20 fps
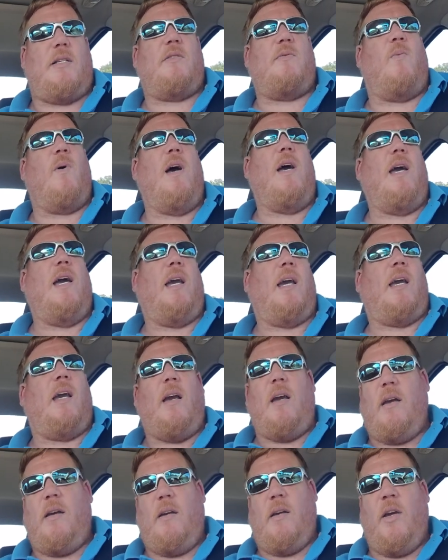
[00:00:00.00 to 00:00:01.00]
way
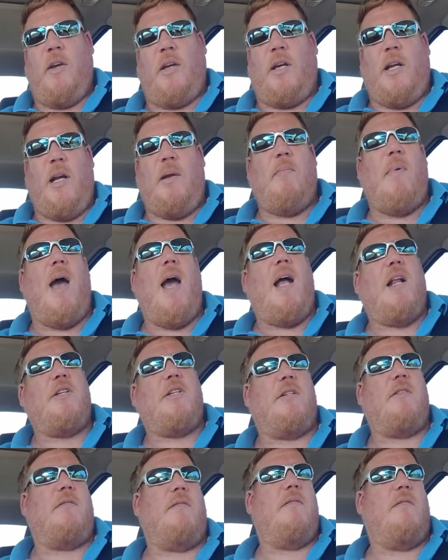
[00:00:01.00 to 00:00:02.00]
you can
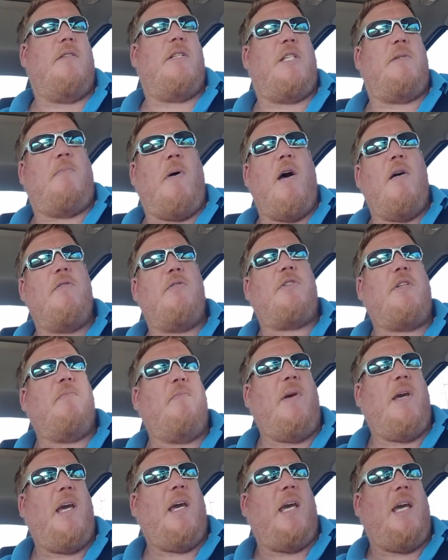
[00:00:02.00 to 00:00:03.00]
imagine. It's supposed to
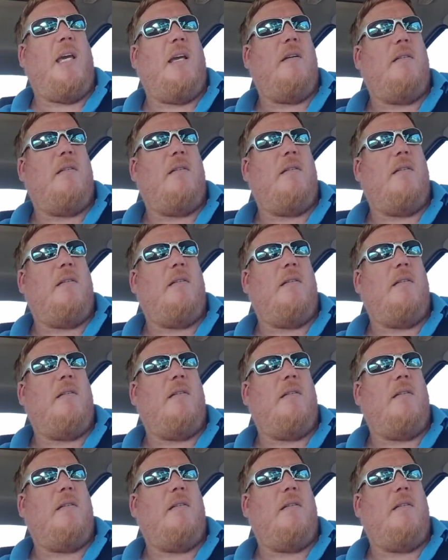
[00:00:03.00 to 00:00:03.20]
be